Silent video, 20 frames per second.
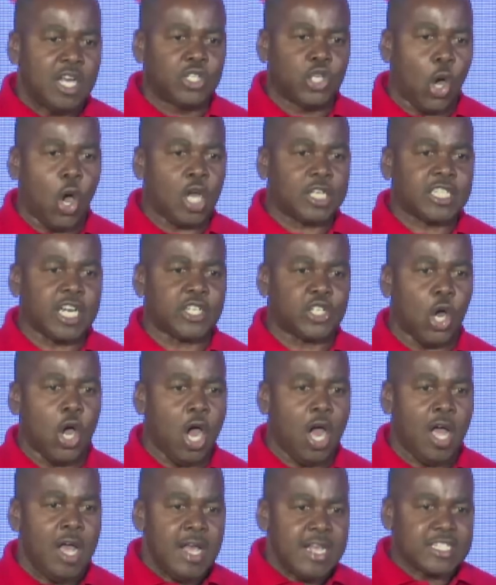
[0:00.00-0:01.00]
door to
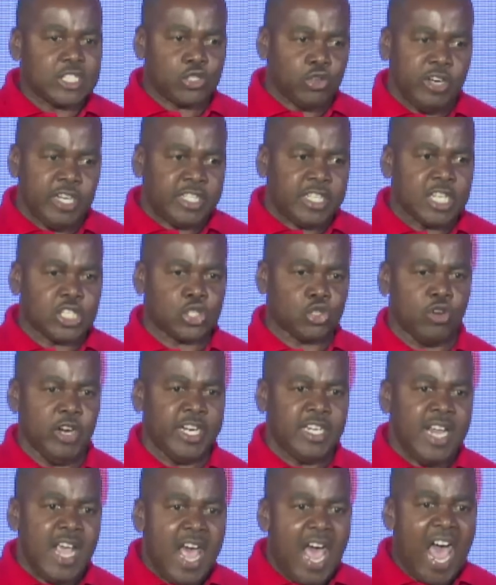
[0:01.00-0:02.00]
door, street to street,
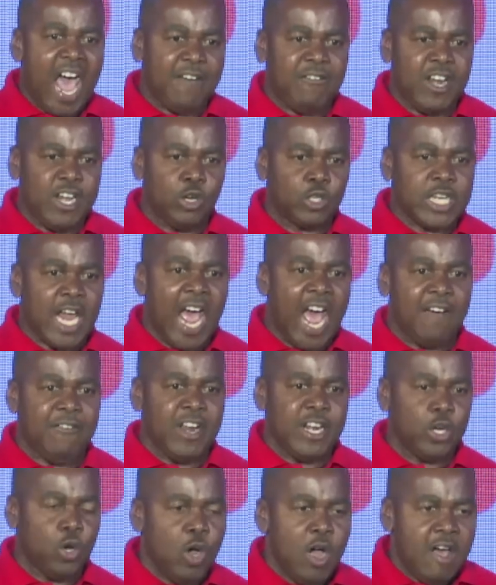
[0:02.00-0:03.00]
avenue to
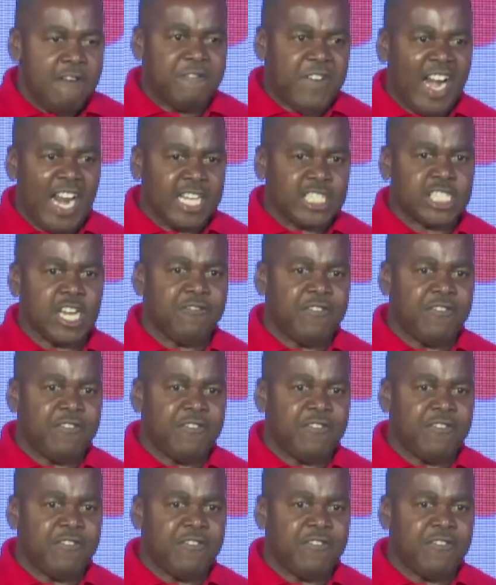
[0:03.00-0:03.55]
avenue, village to